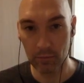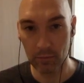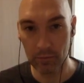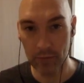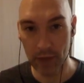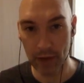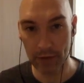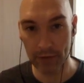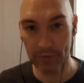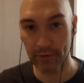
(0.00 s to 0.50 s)

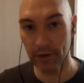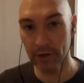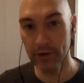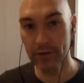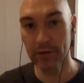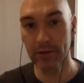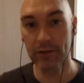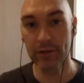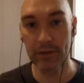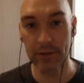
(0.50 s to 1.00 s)
Now, as far
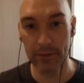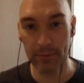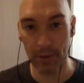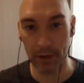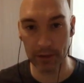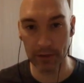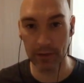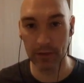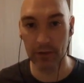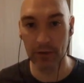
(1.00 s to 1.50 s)
as this
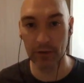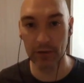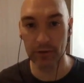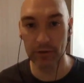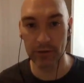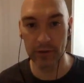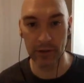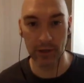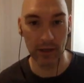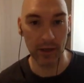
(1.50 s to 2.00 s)
inspection
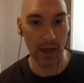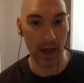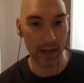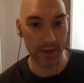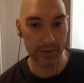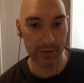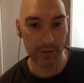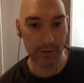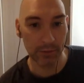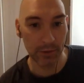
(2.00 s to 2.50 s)
goes,
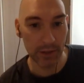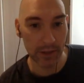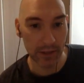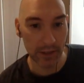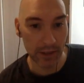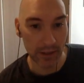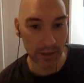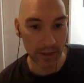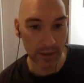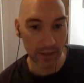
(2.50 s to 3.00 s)
as is written
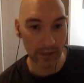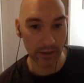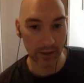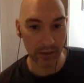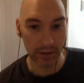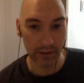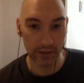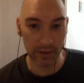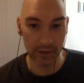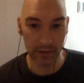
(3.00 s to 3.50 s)

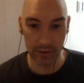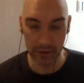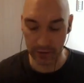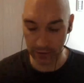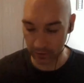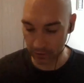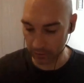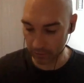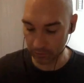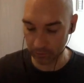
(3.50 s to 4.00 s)
here,
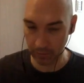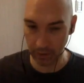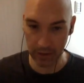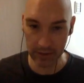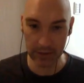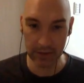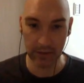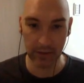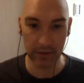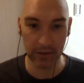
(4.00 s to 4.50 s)
so
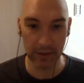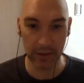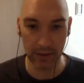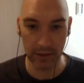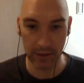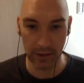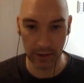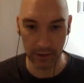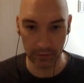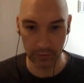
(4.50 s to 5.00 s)
basically
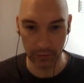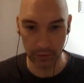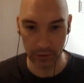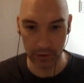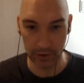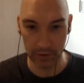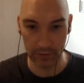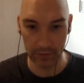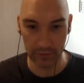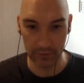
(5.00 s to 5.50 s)
they're
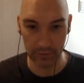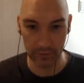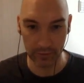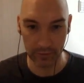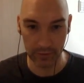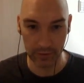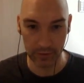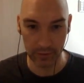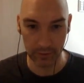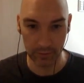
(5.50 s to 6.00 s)
looking
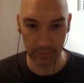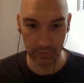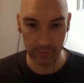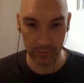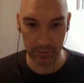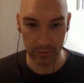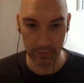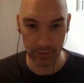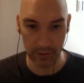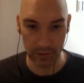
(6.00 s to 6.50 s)
to
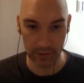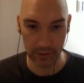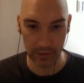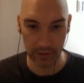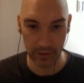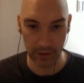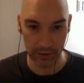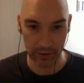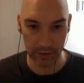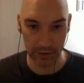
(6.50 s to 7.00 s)
make sure
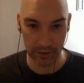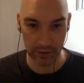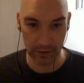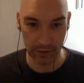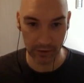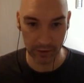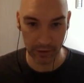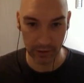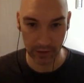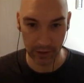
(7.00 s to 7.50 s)
that
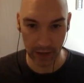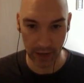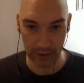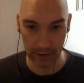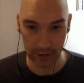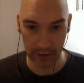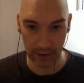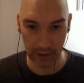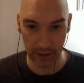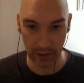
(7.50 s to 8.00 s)
your cat
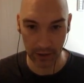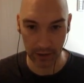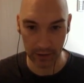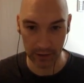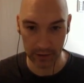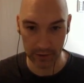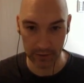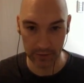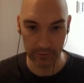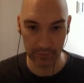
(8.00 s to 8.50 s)
or dog
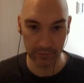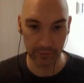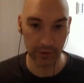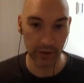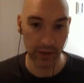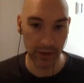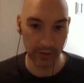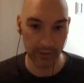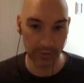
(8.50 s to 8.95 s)
is free